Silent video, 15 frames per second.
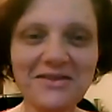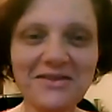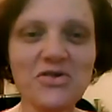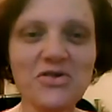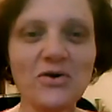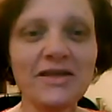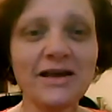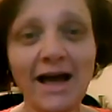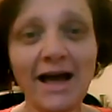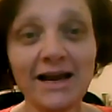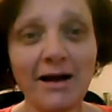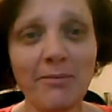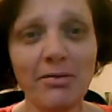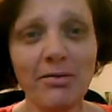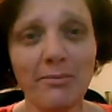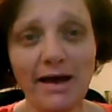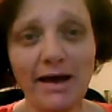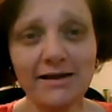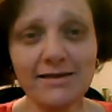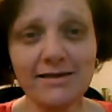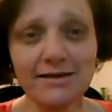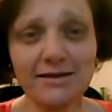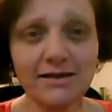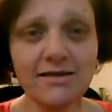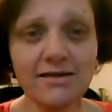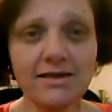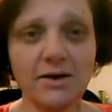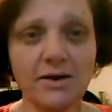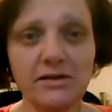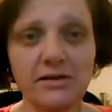So I think I had a couple of bad incidents
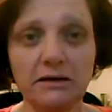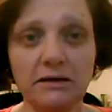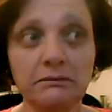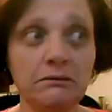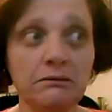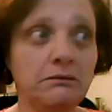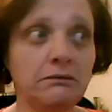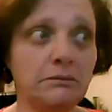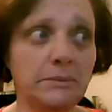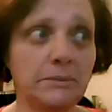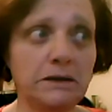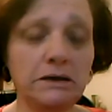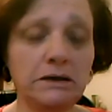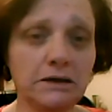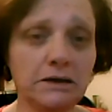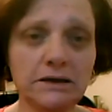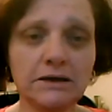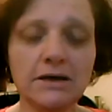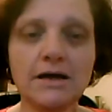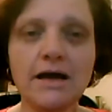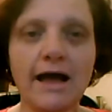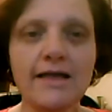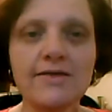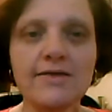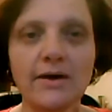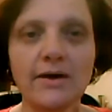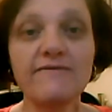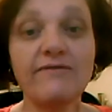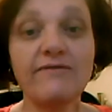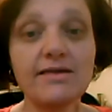that I was like, oh my God. And so
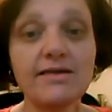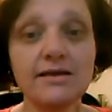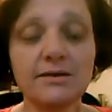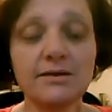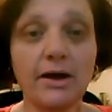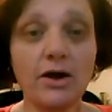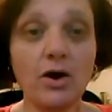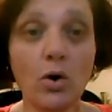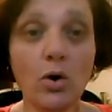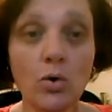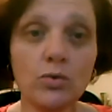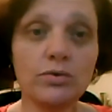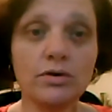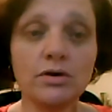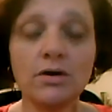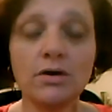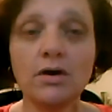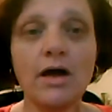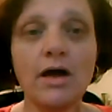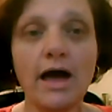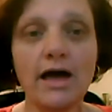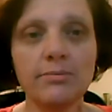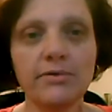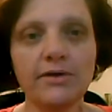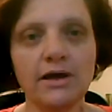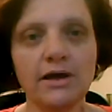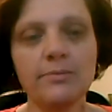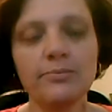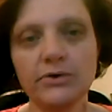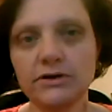I invested in my own edible
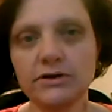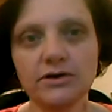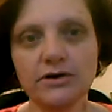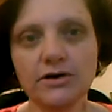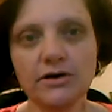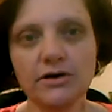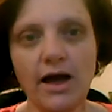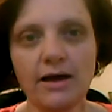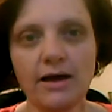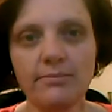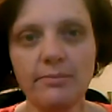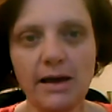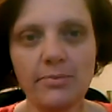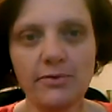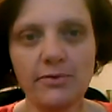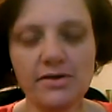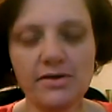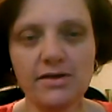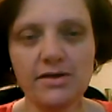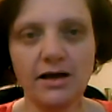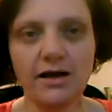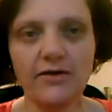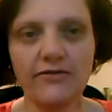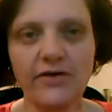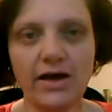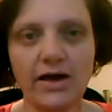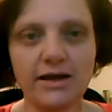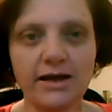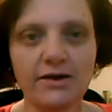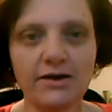ink printer and paper and stuff.
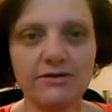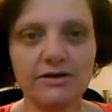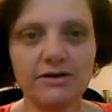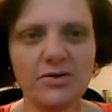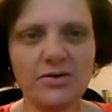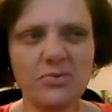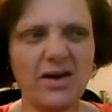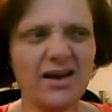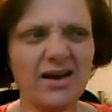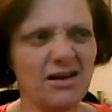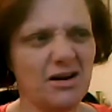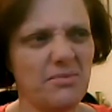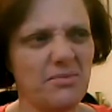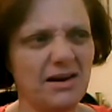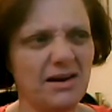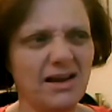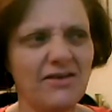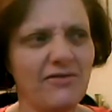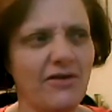And then I realized, well, hang on a minute.